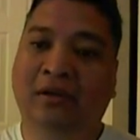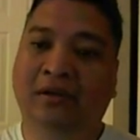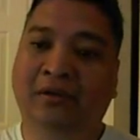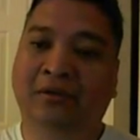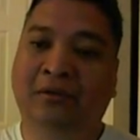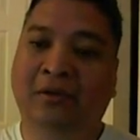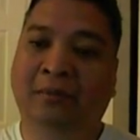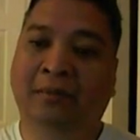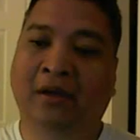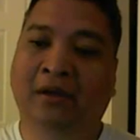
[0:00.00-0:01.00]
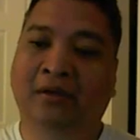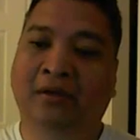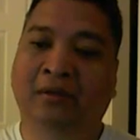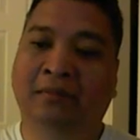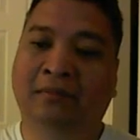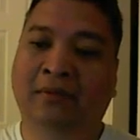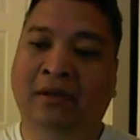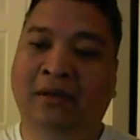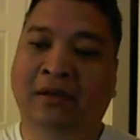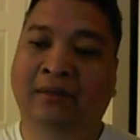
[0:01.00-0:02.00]
just to help out.
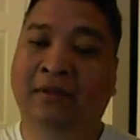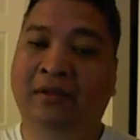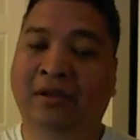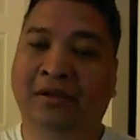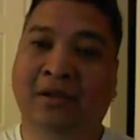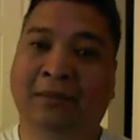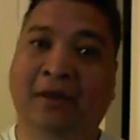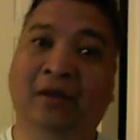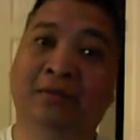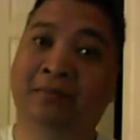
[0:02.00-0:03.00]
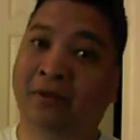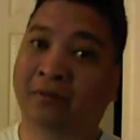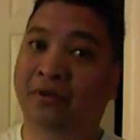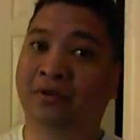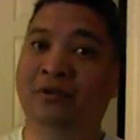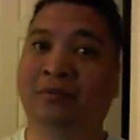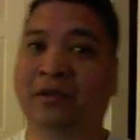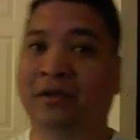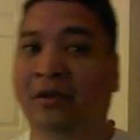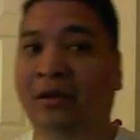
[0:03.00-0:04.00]
If it does help out, I'm not really sure, but
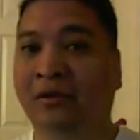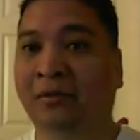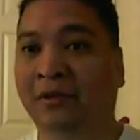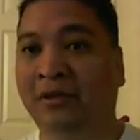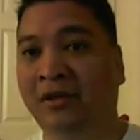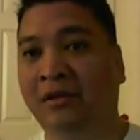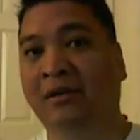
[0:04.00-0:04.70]
I hope it did.